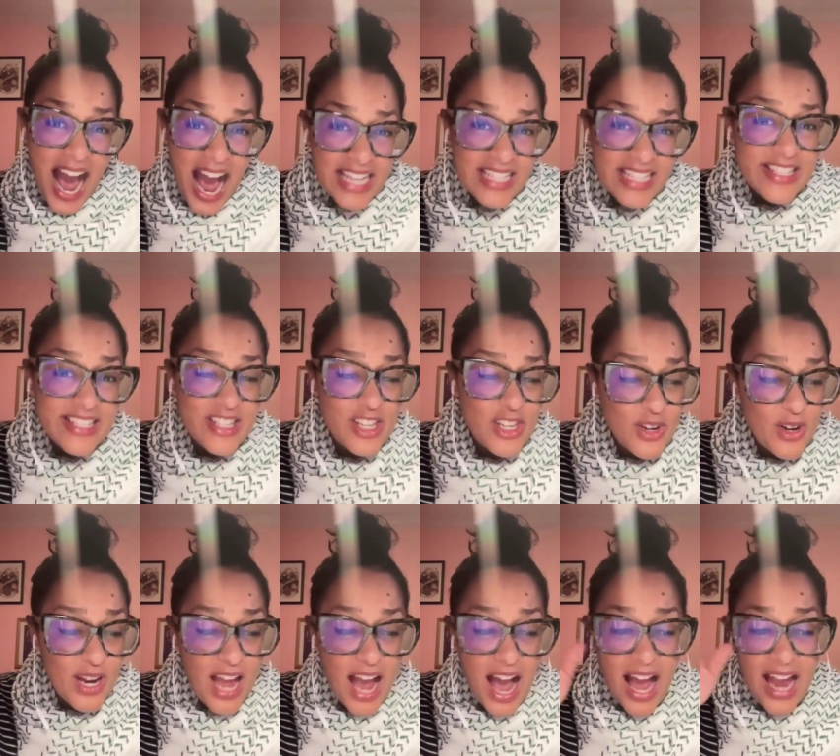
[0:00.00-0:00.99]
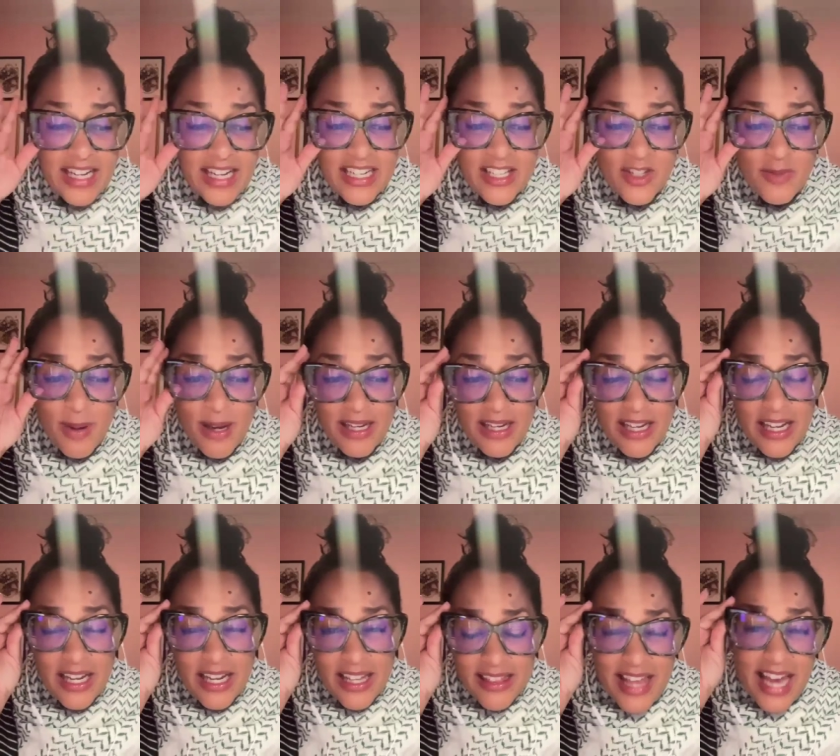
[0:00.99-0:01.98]
"I see your kindness, but
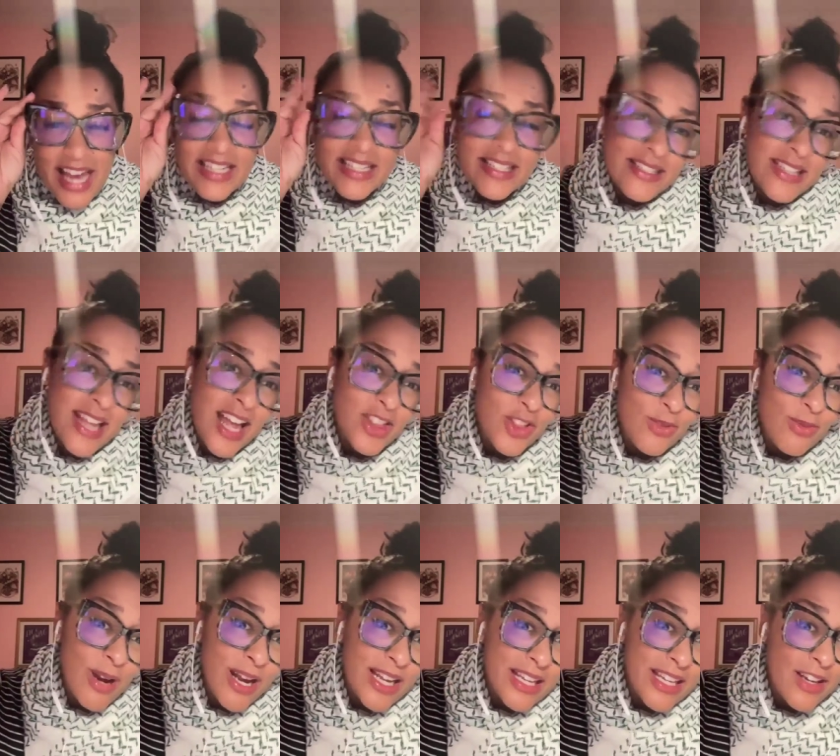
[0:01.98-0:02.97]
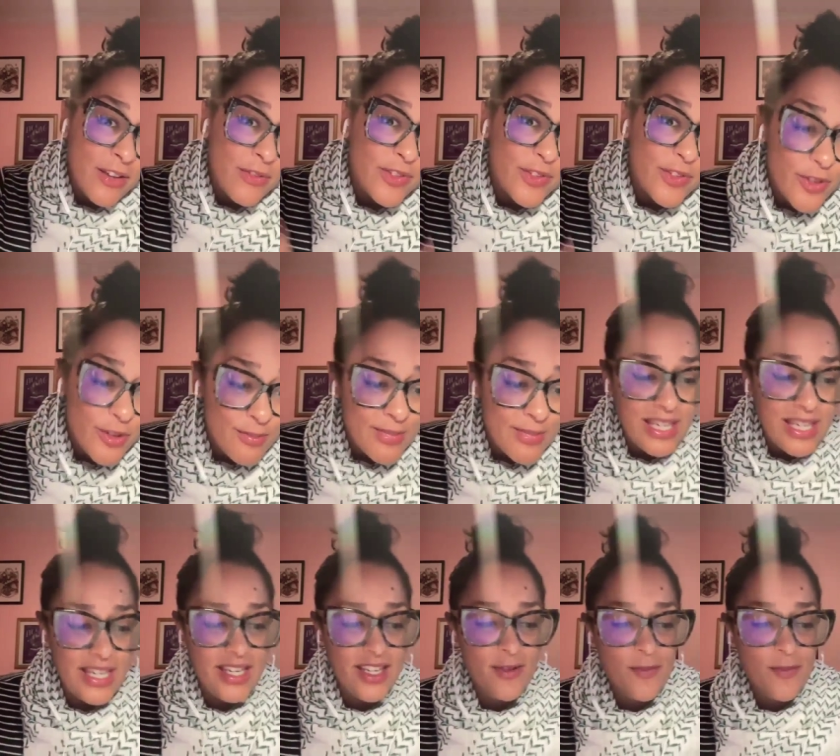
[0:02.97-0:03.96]
that is not the right gift for
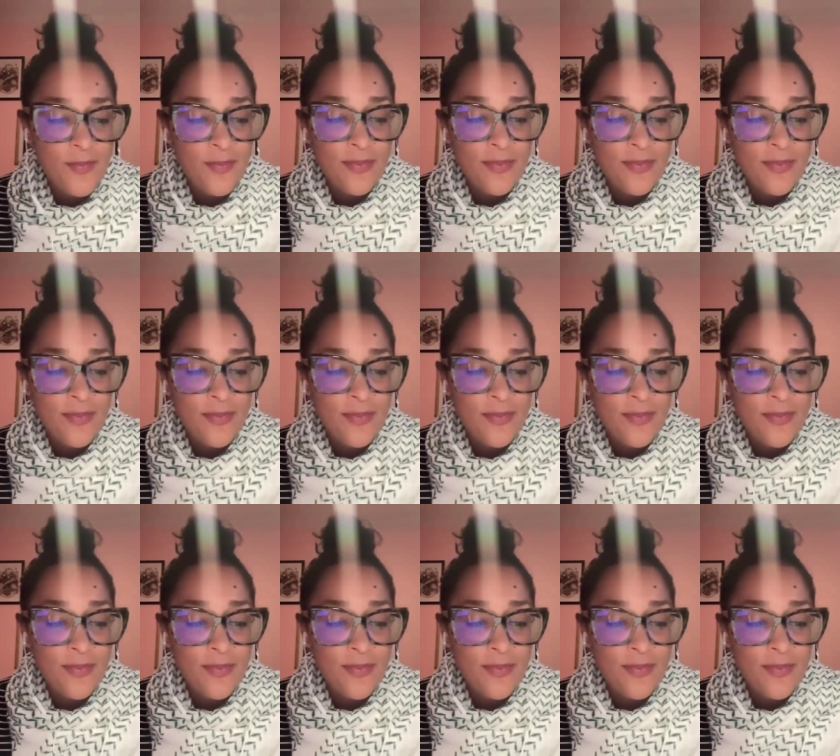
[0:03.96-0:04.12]
me.